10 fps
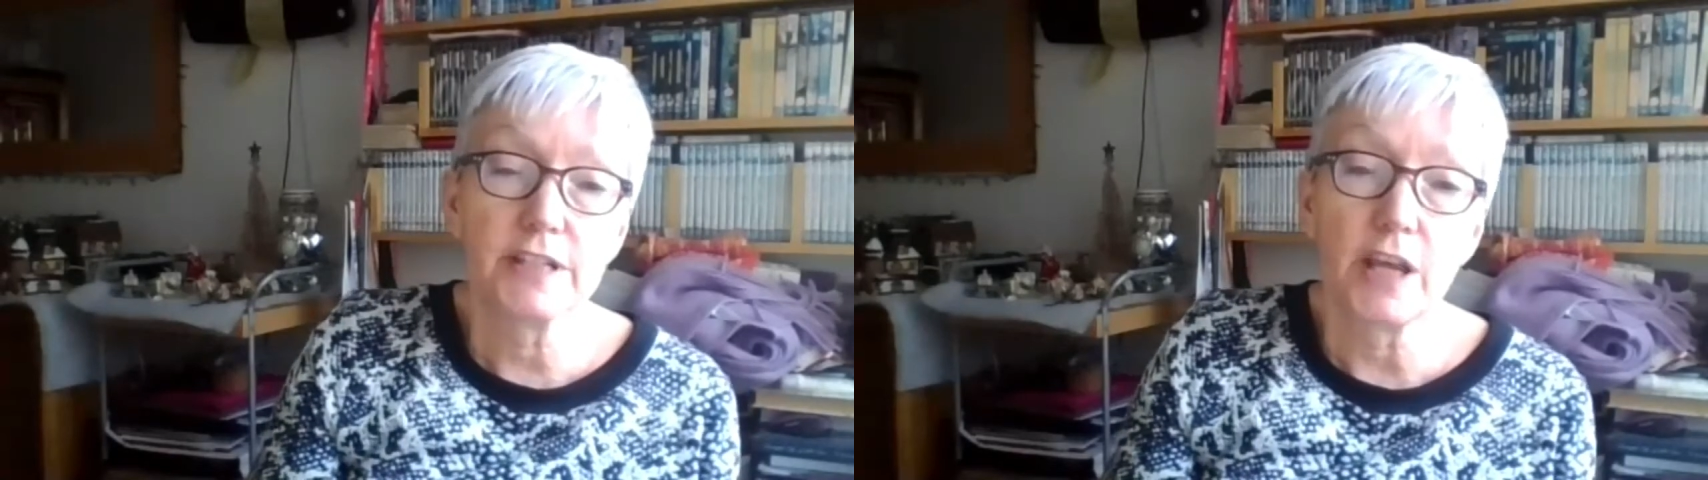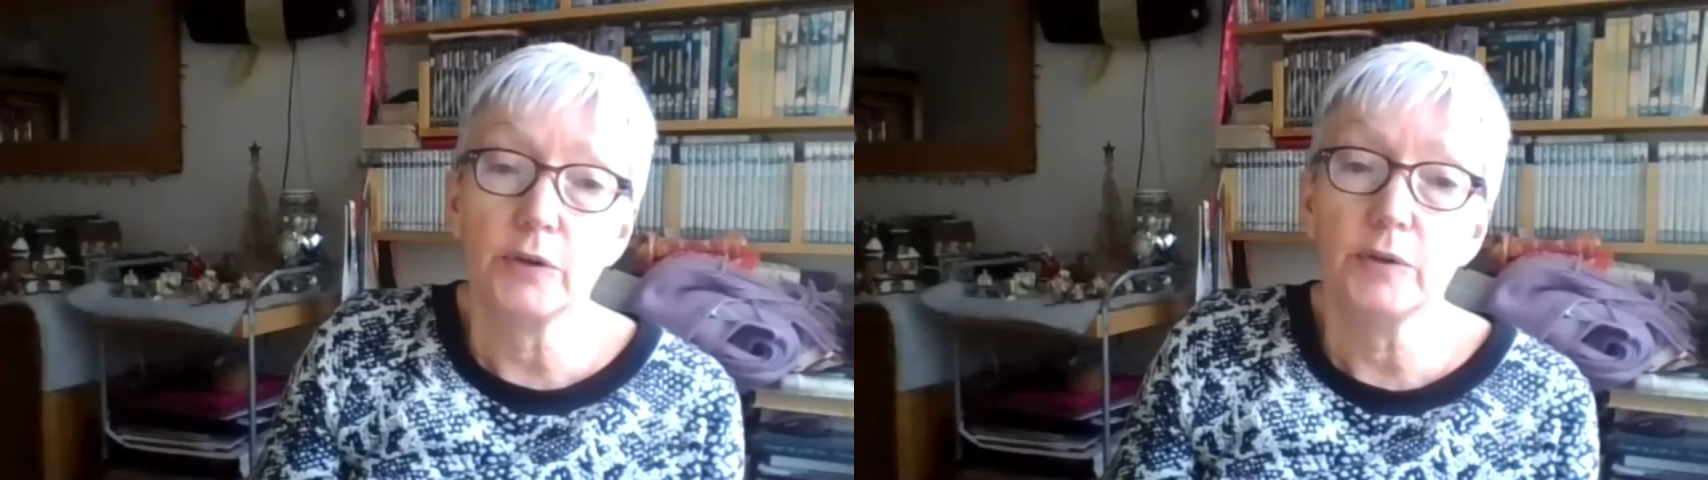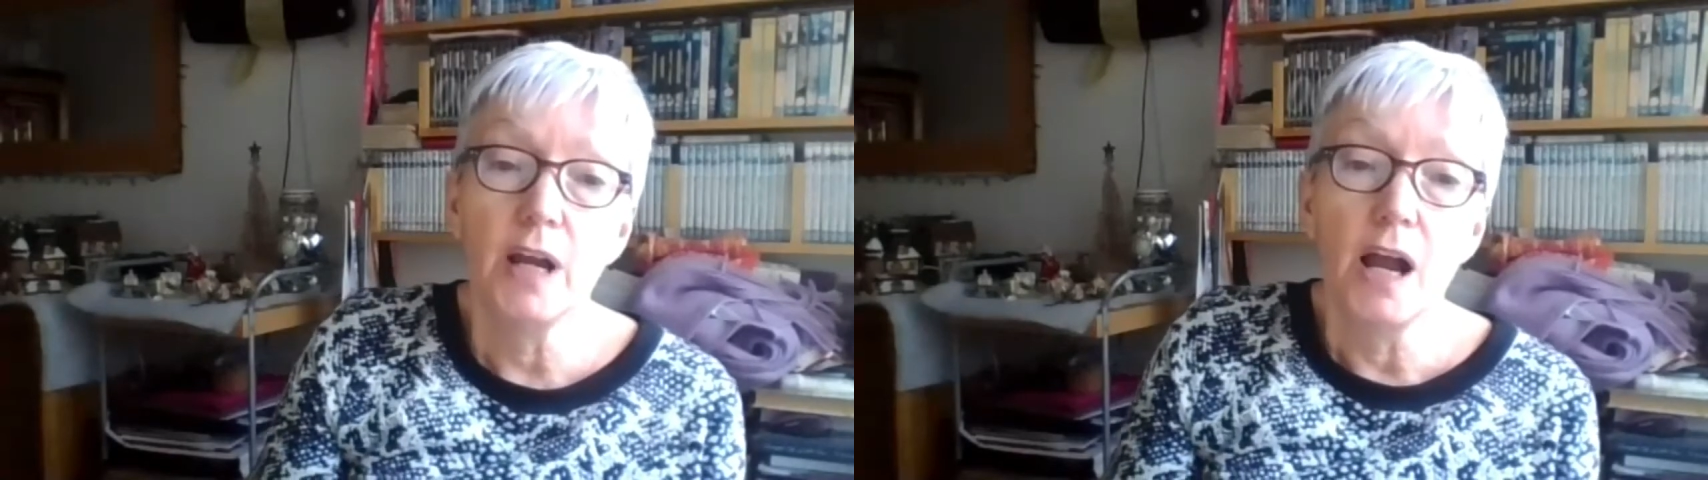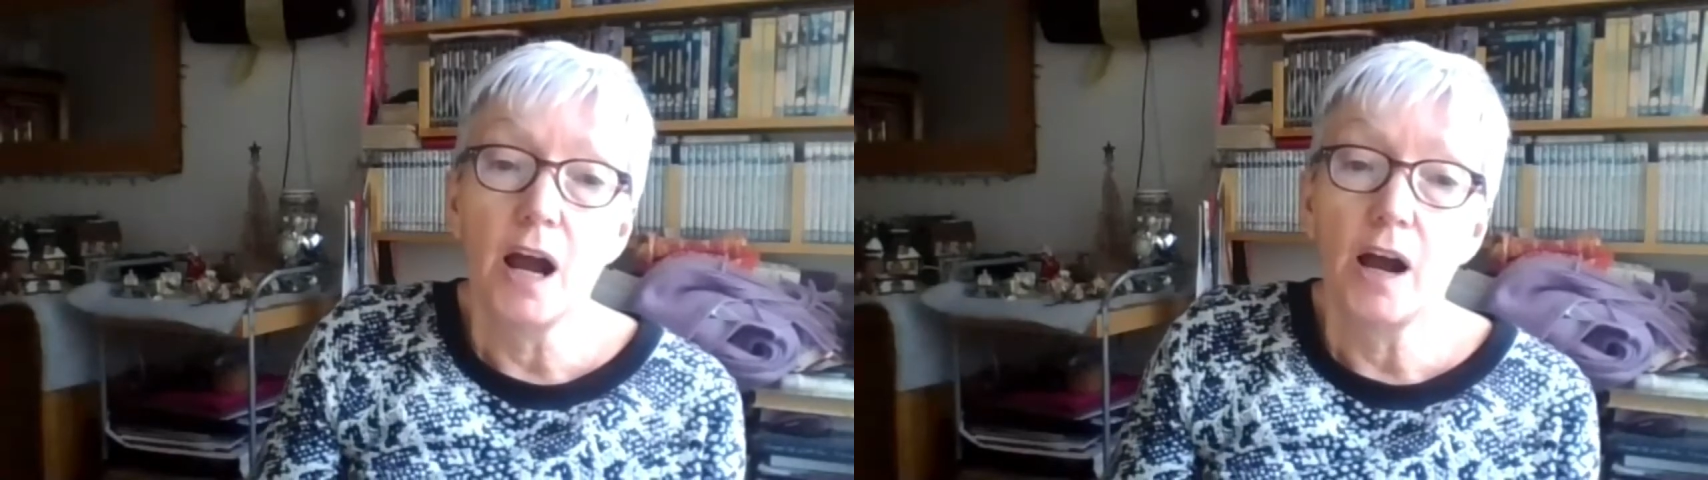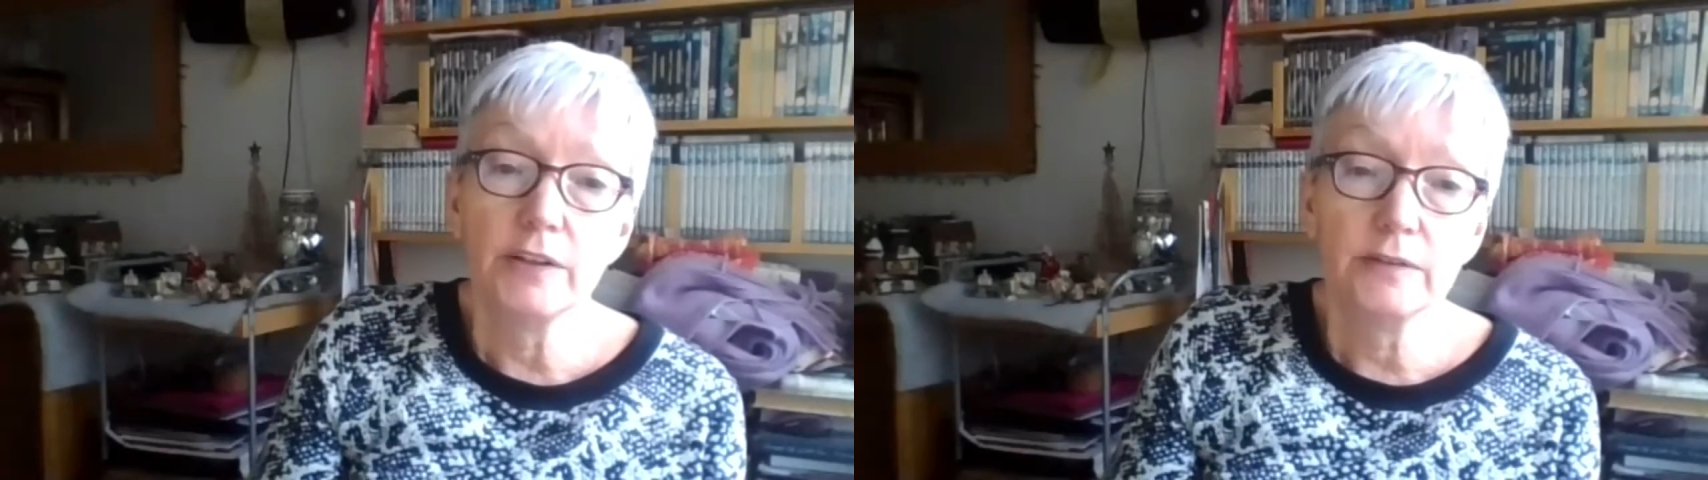So
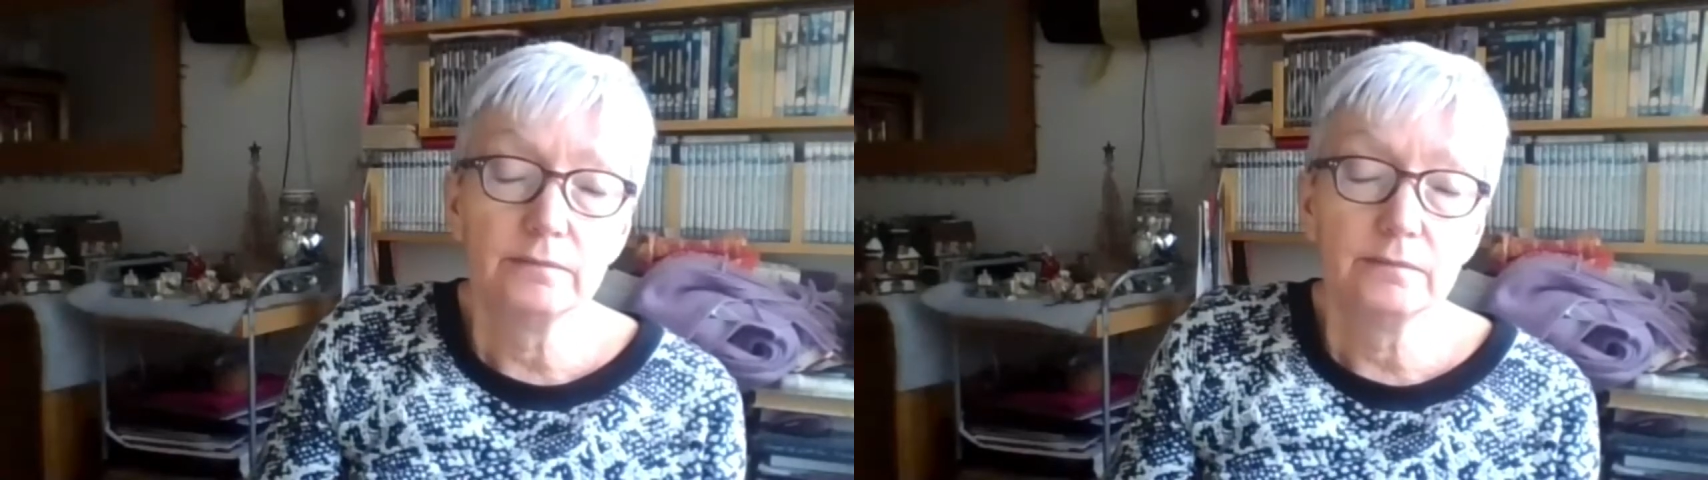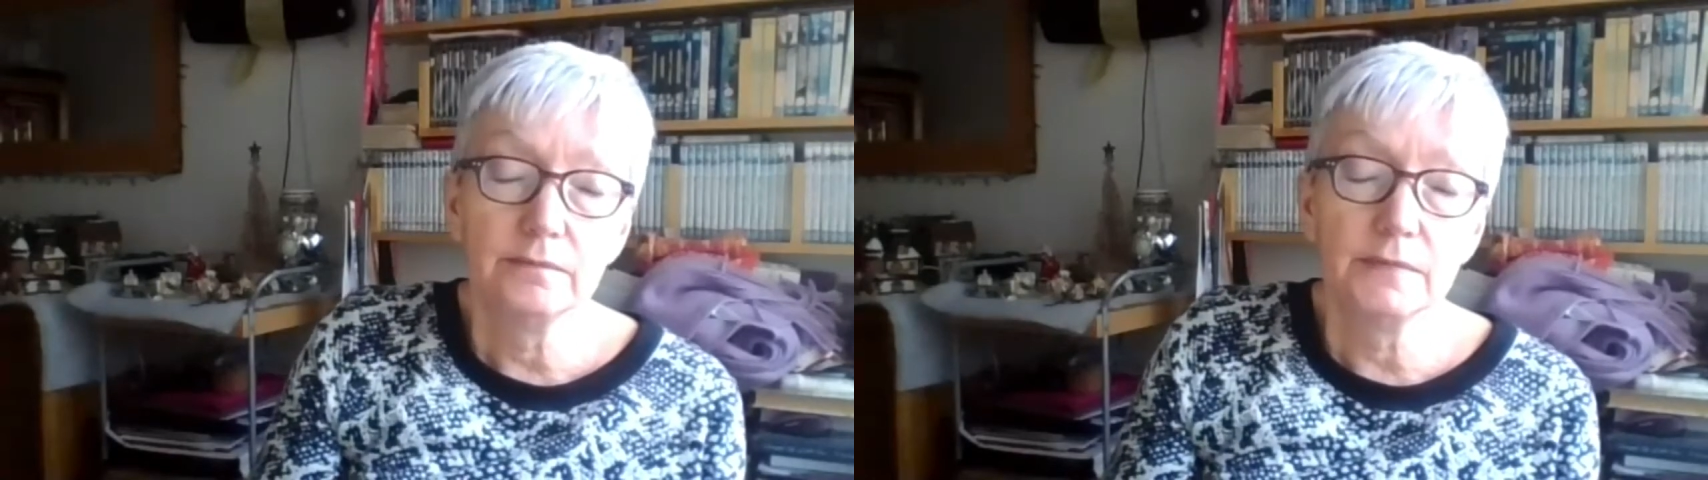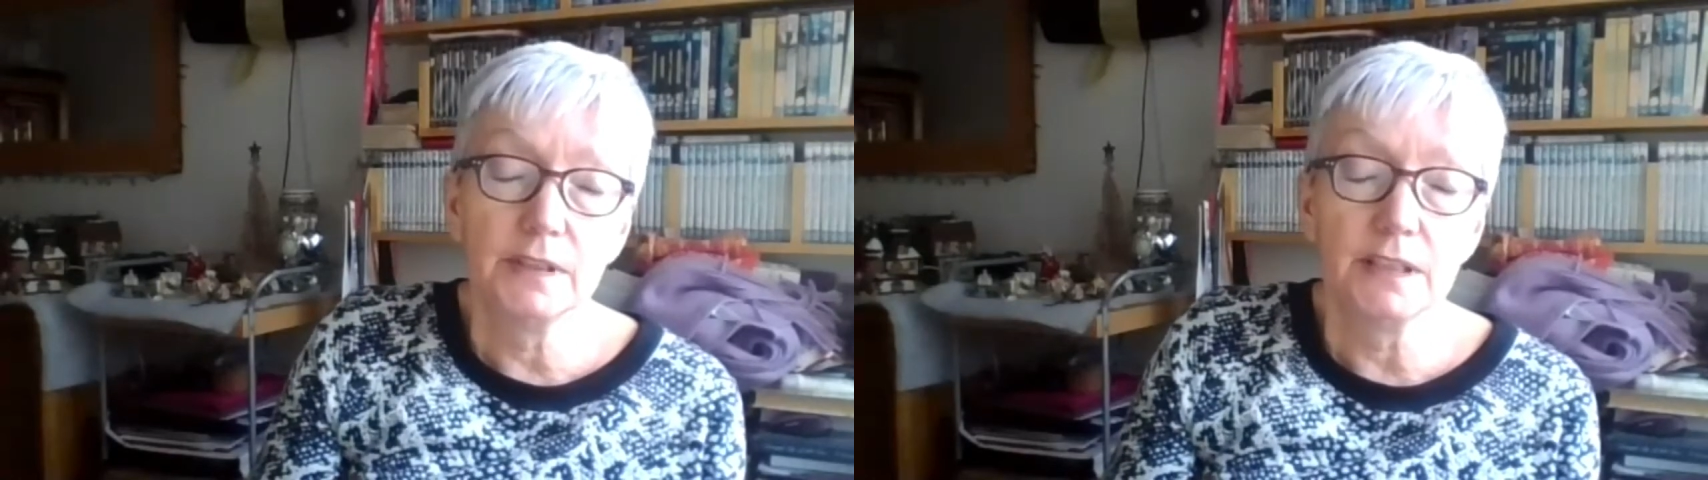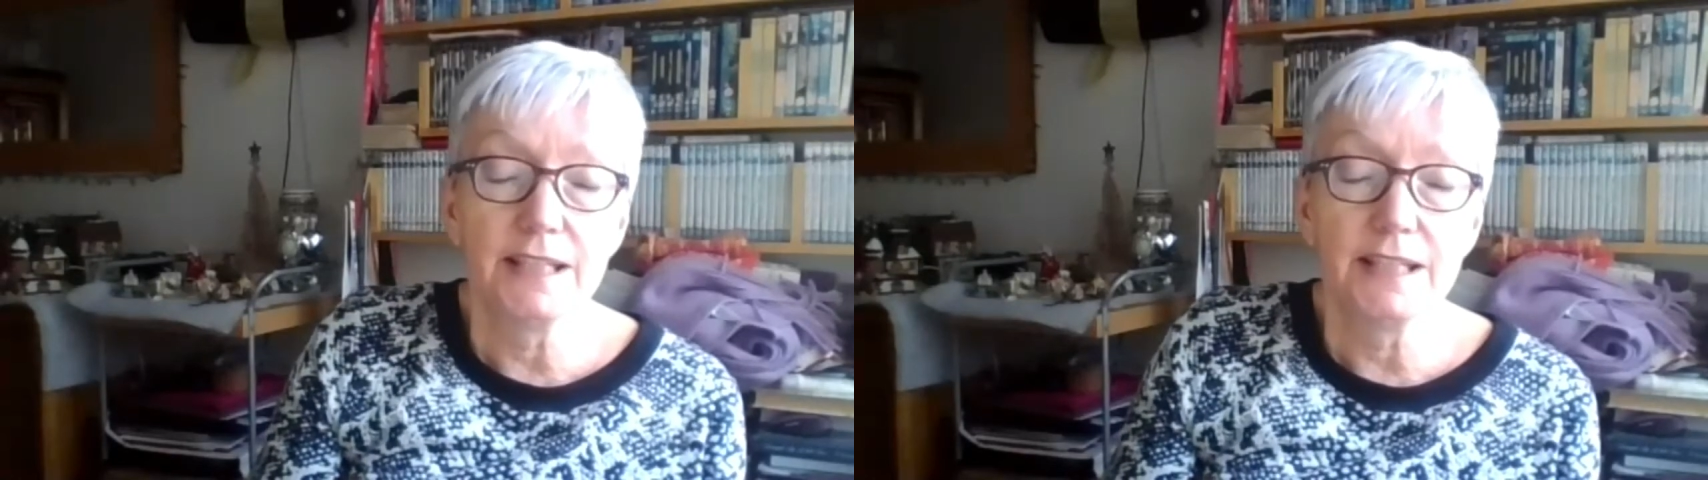the